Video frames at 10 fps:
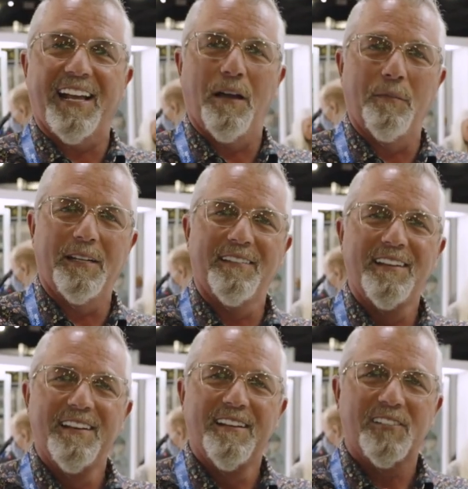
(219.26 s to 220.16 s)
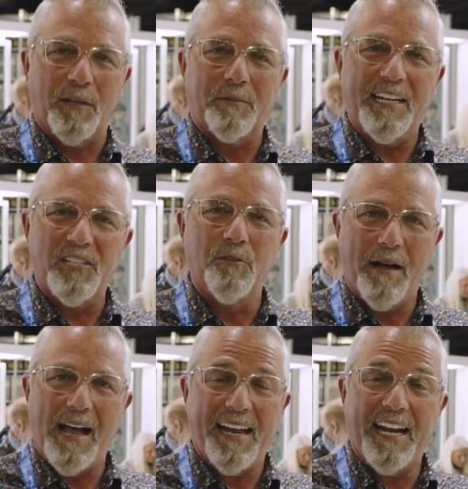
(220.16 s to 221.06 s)
that come in something that you
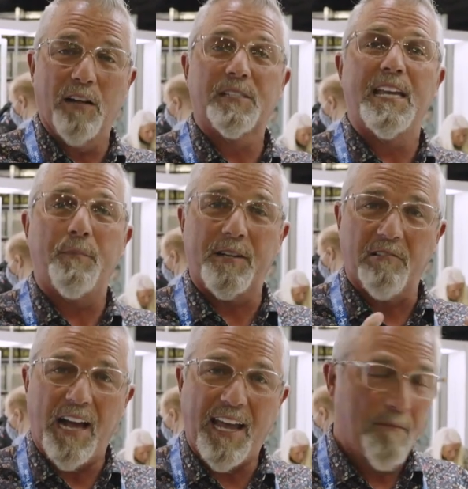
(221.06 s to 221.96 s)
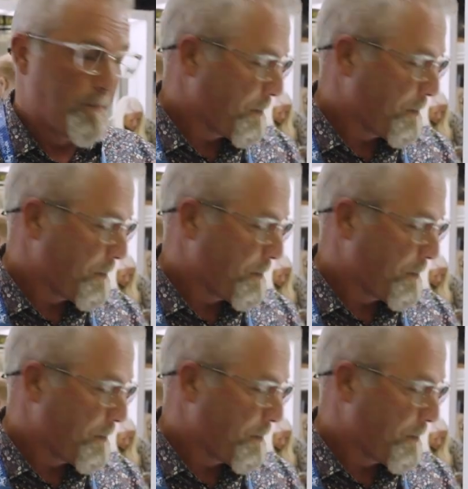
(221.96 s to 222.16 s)
buy and it helps keep it dry?